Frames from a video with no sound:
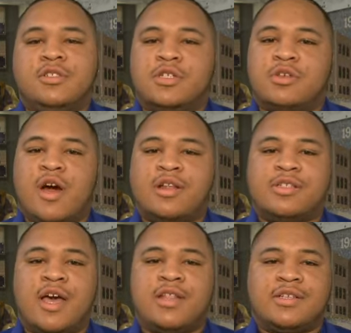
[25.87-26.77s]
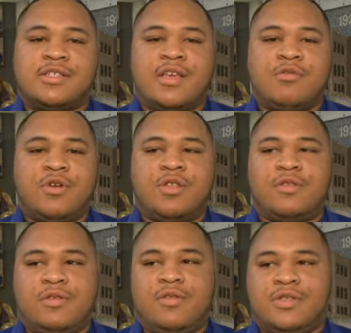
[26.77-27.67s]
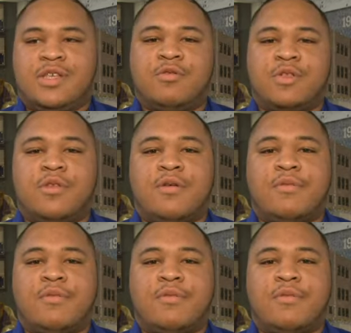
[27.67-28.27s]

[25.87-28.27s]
So I decided to stick with them.